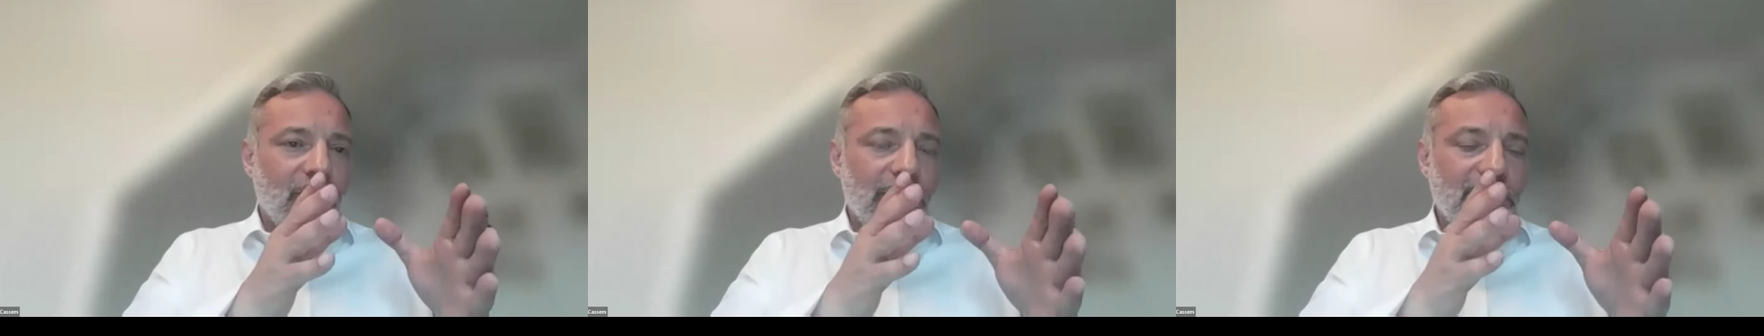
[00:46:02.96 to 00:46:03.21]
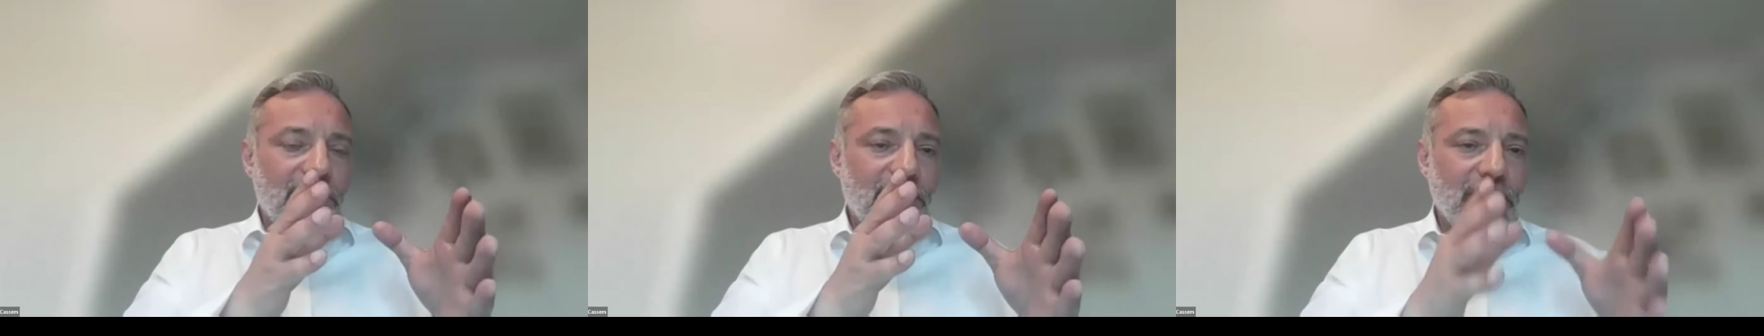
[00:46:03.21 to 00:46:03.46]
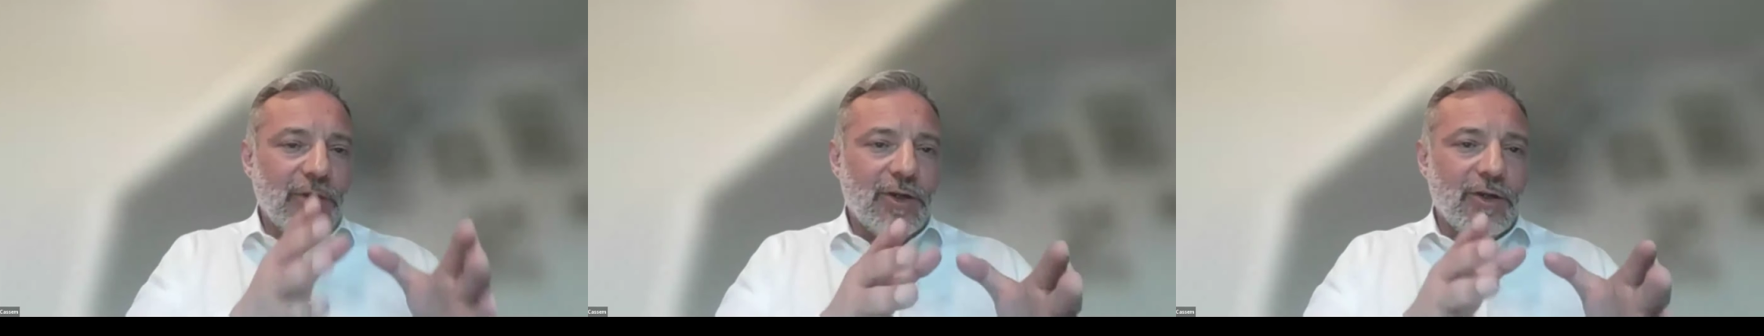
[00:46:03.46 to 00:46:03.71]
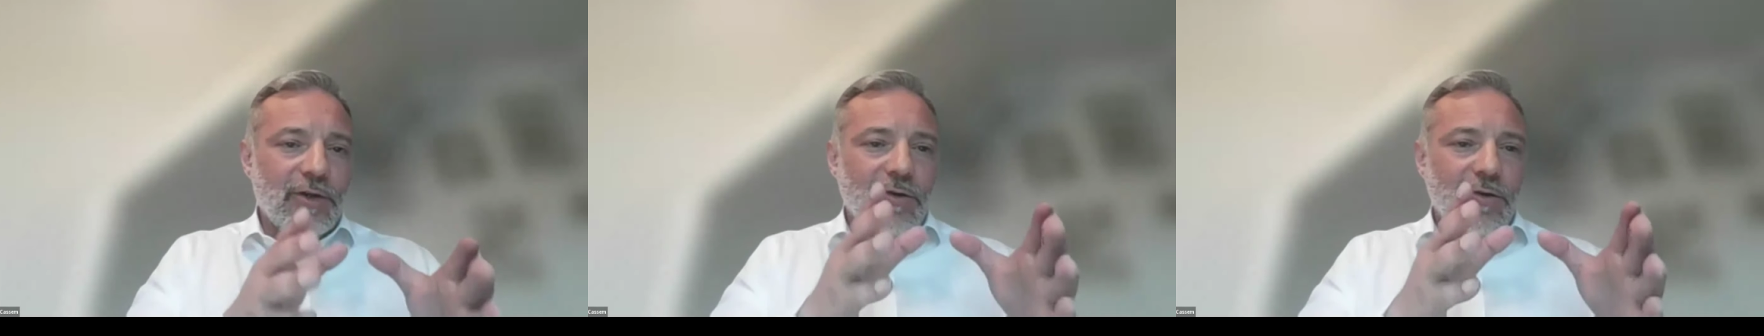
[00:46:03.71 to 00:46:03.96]
when you
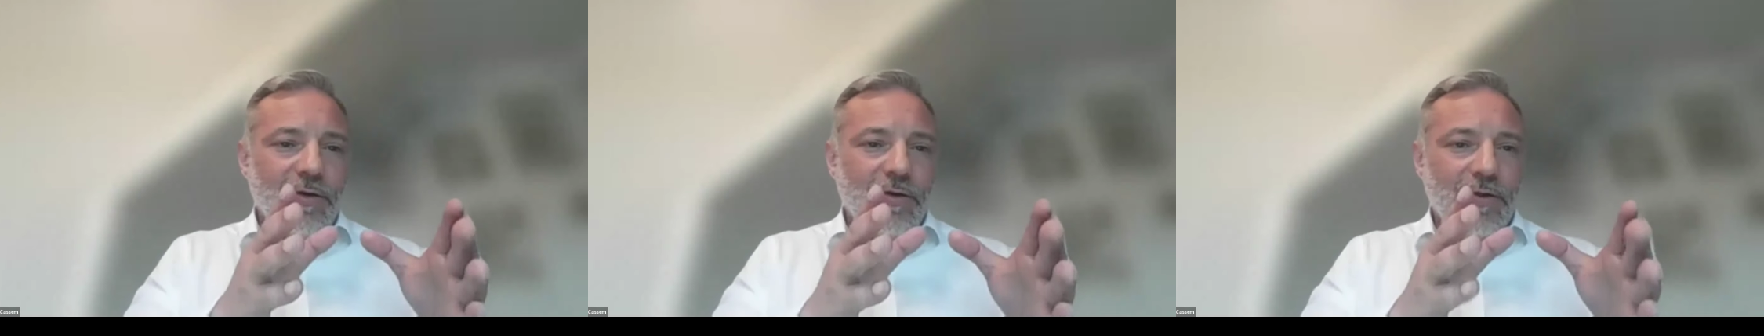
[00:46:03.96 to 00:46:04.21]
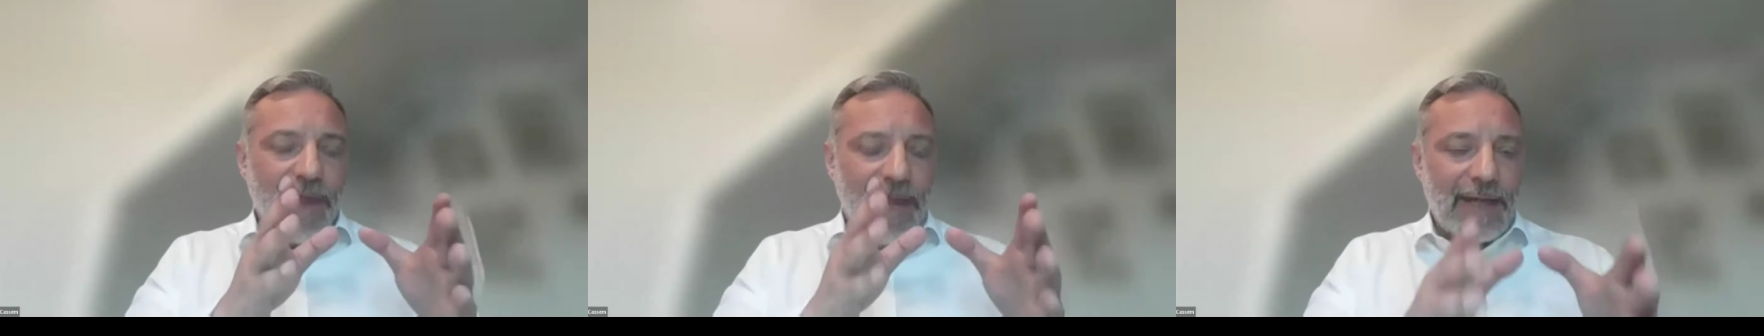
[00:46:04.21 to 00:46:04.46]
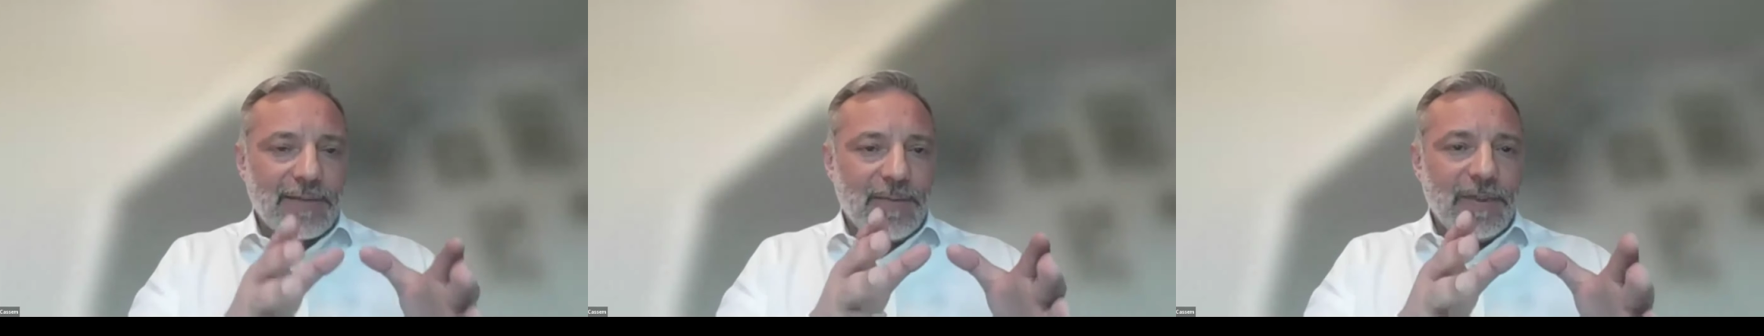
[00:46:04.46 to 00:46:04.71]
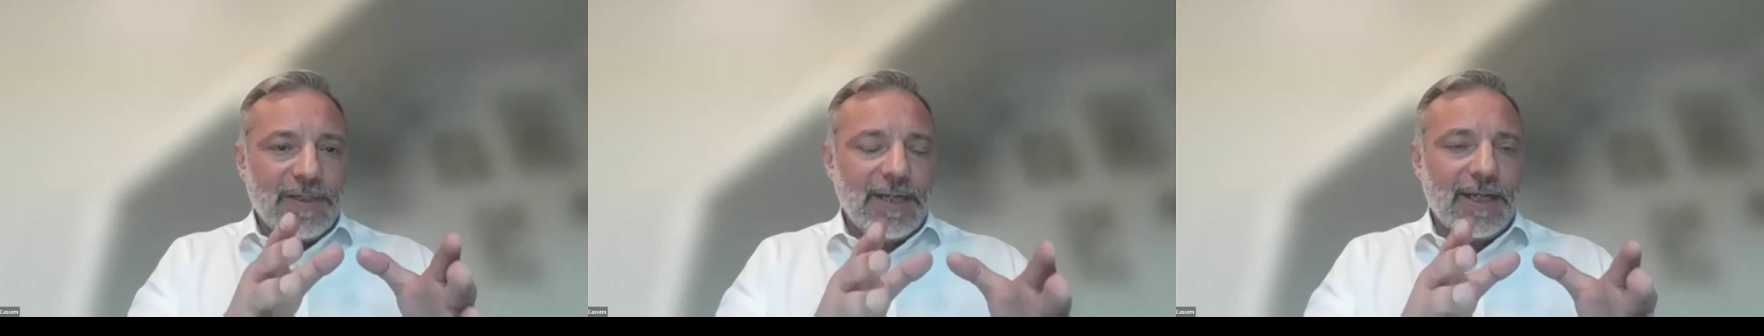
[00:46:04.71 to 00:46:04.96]
look at that
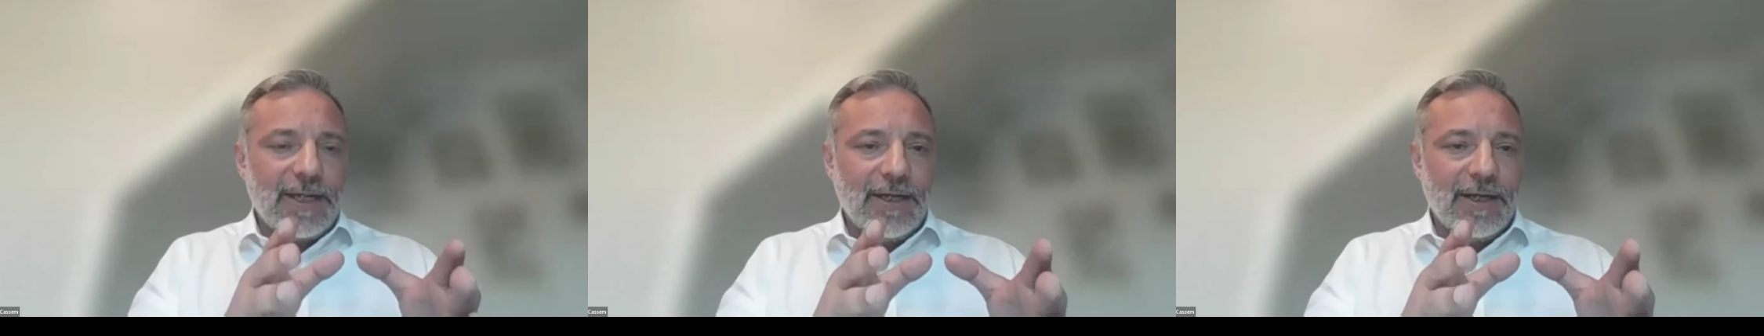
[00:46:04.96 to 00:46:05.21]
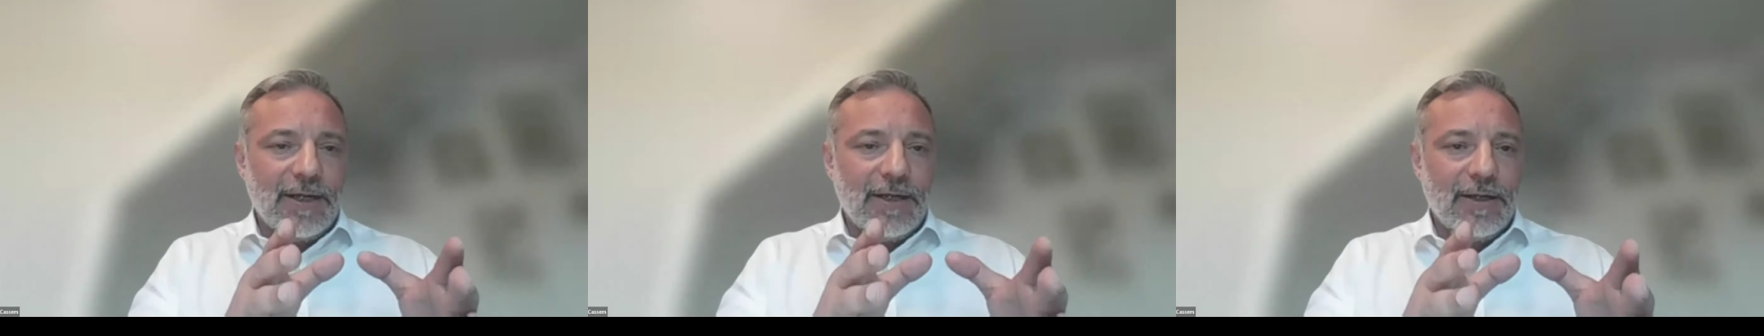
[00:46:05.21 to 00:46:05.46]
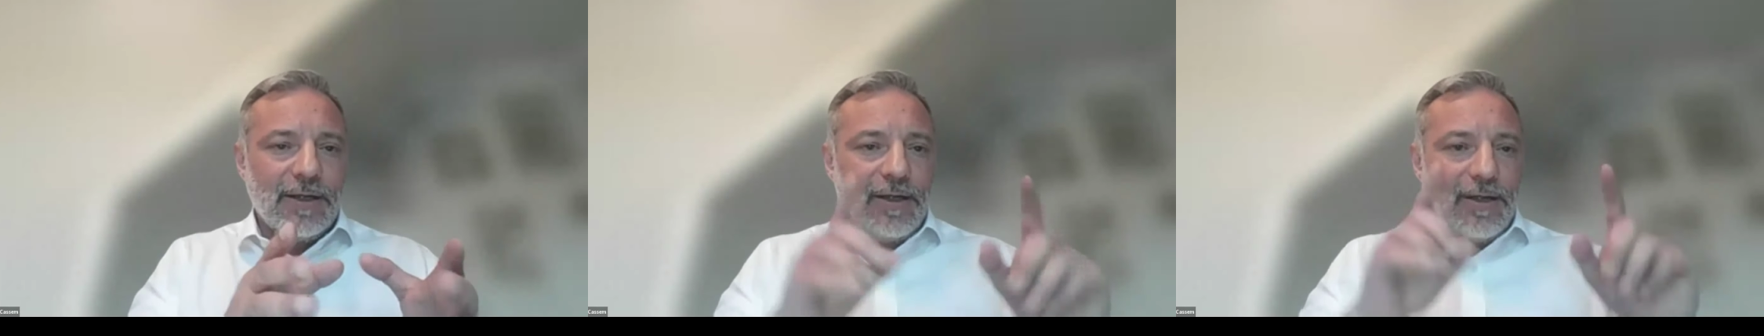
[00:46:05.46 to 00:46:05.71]
particular